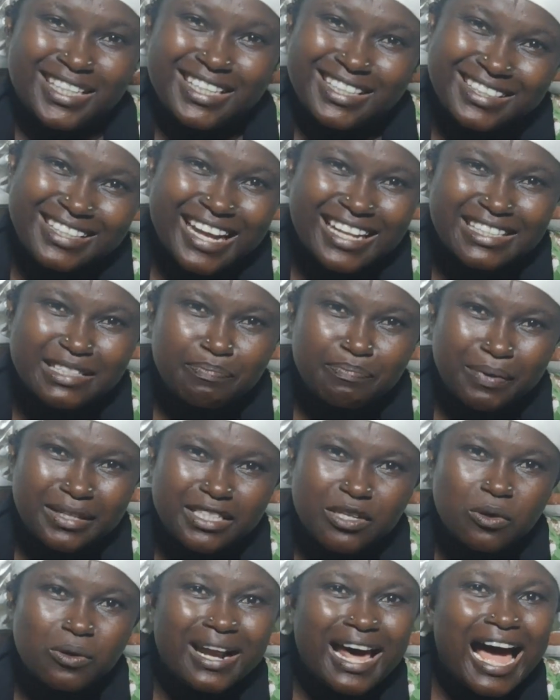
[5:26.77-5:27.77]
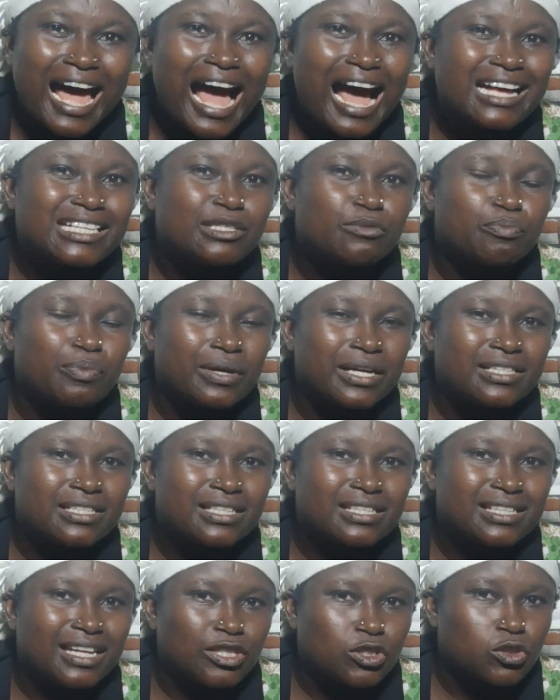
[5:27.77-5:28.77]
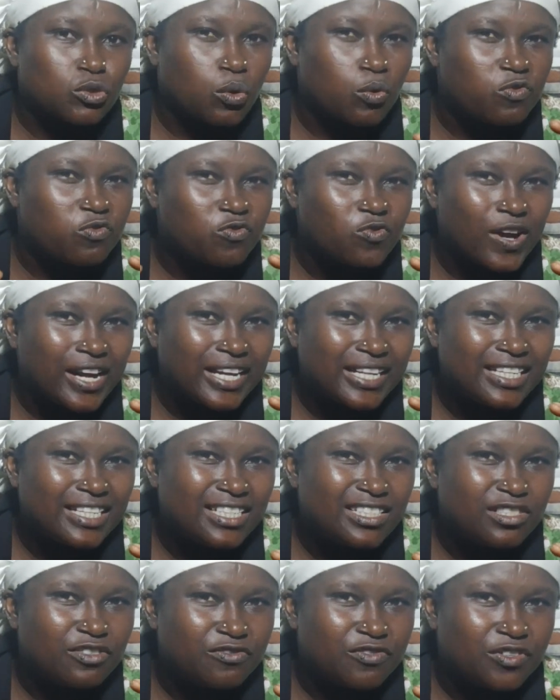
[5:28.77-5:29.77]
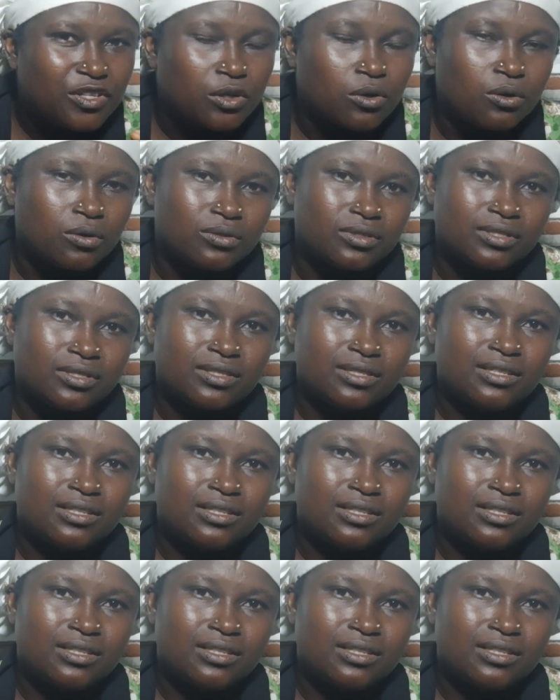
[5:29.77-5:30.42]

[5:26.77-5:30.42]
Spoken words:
in that particular aspect that you're finding it difficult.